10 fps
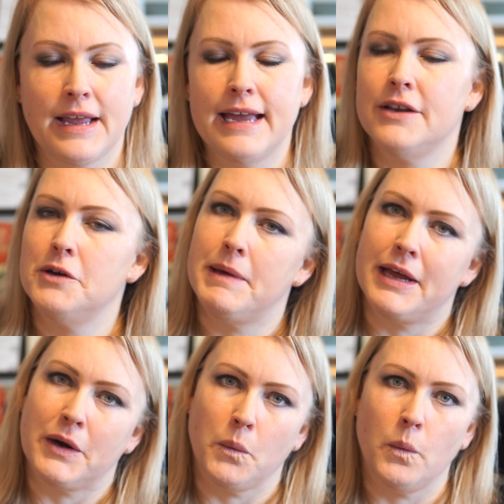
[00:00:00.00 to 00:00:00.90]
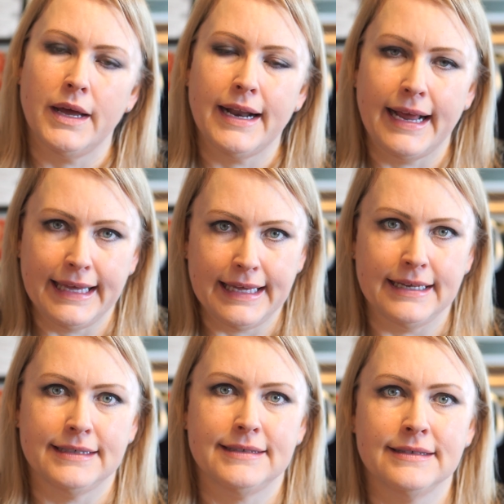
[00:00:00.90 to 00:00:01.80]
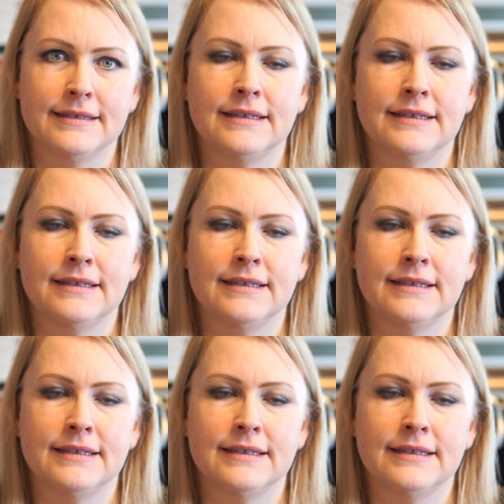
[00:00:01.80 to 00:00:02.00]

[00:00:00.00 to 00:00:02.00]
and no matter what I eat,